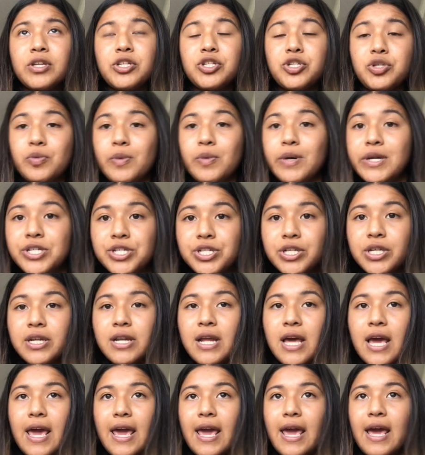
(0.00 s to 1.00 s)
tuition,
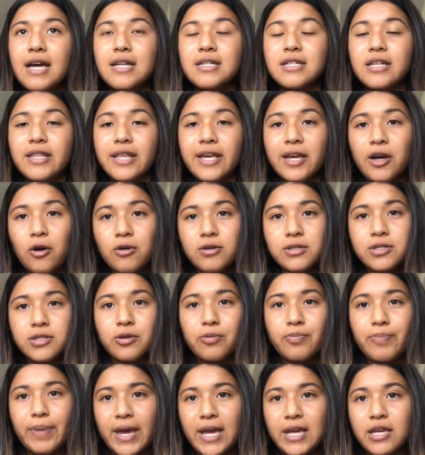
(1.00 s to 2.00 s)
and they also
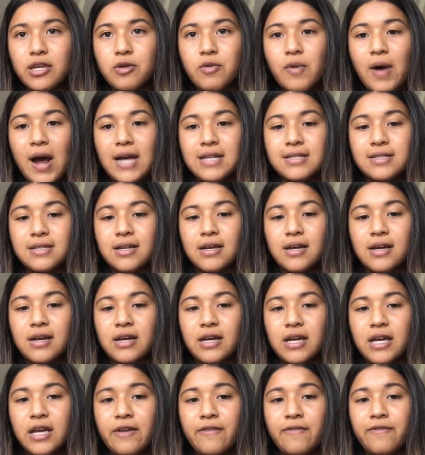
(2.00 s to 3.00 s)
pay you
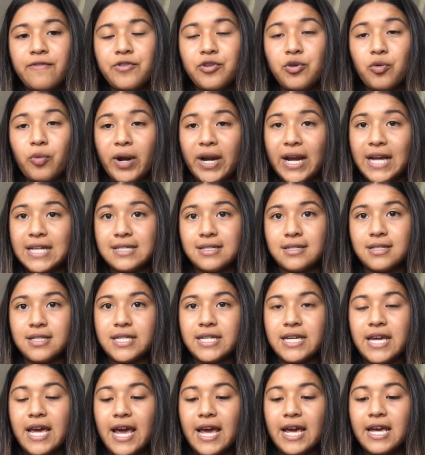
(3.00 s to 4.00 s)
if you work as a
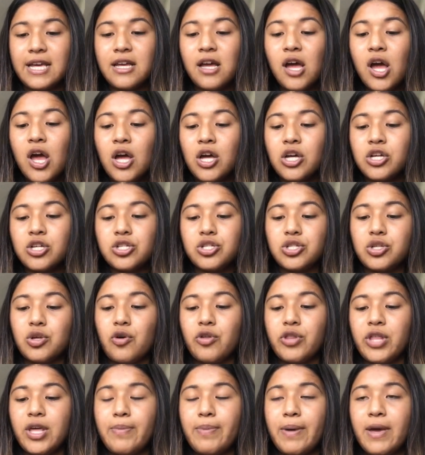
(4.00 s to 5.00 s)
TA. So
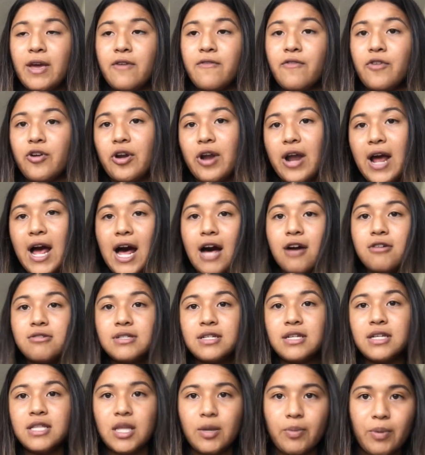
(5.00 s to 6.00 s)
they pay for your
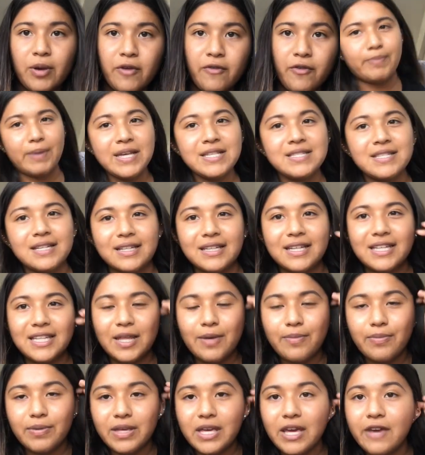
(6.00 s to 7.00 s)
housing, they
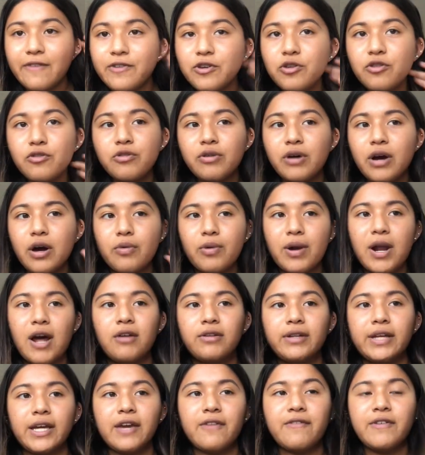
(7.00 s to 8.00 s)
give you
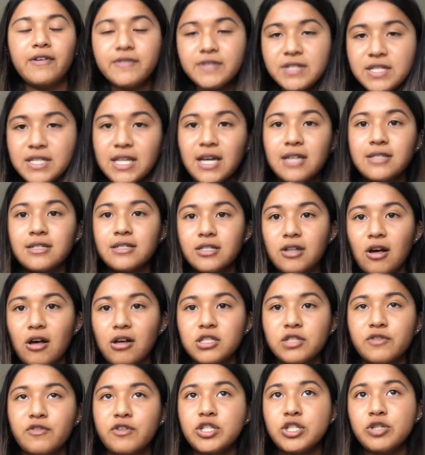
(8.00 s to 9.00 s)
around
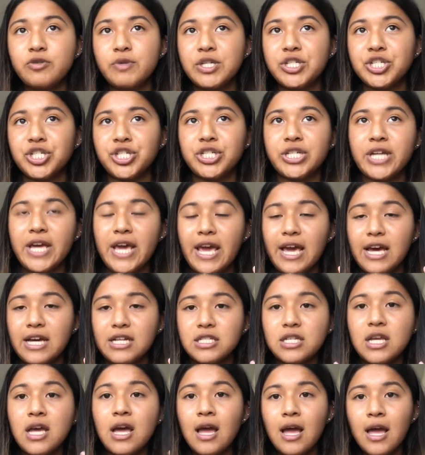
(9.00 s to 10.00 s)
$15,000 for tuition
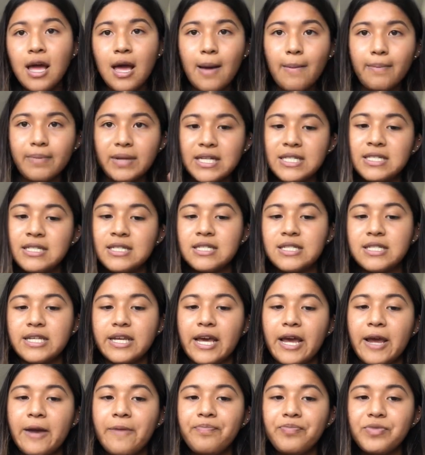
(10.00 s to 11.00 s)
and place to
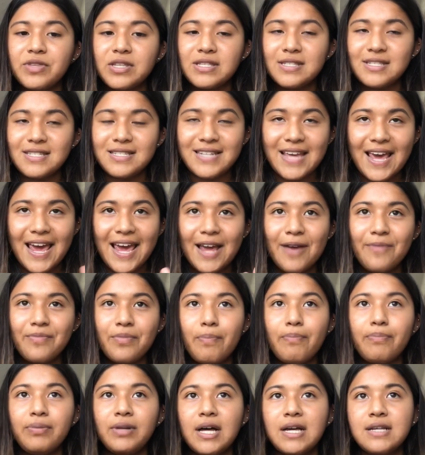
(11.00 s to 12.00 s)
stay
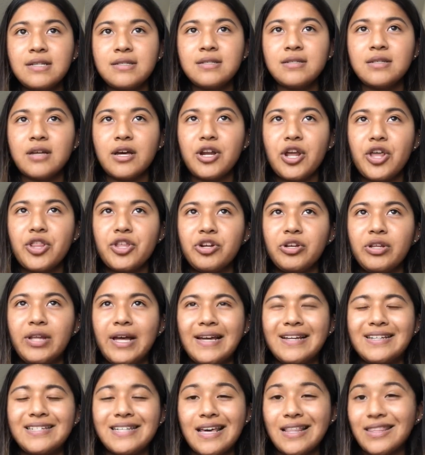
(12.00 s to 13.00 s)
plus another
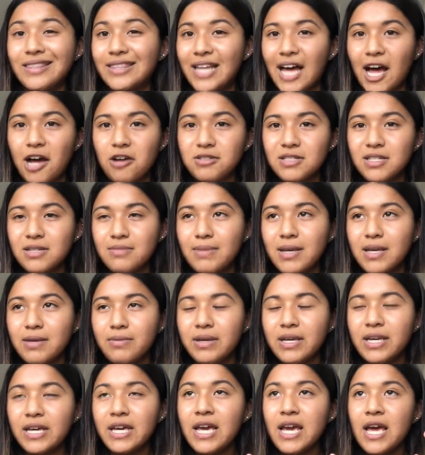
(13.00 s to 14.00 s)
$10,000
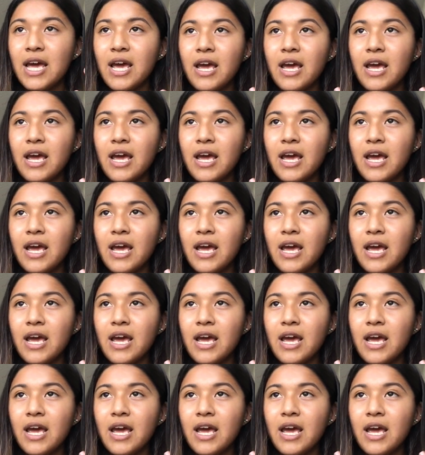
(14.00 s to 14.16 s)
maybe